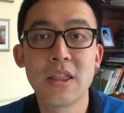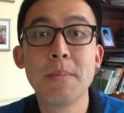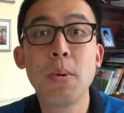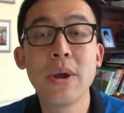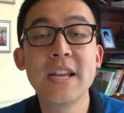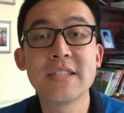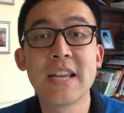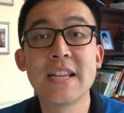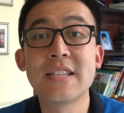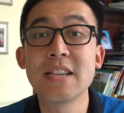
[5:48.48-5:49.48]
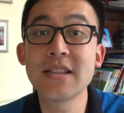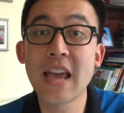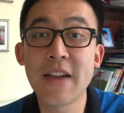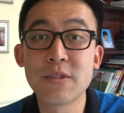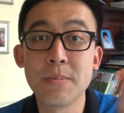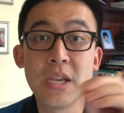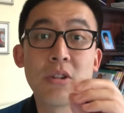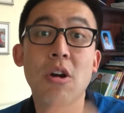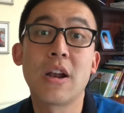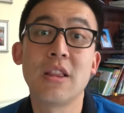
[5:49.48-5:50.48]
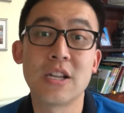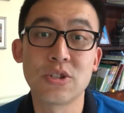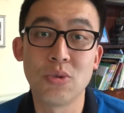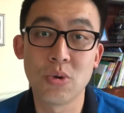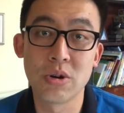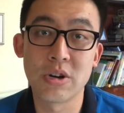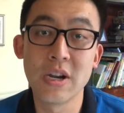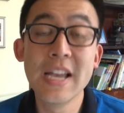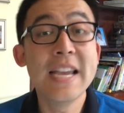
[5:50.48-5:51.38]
point is that it doesn't have to be a chronological order.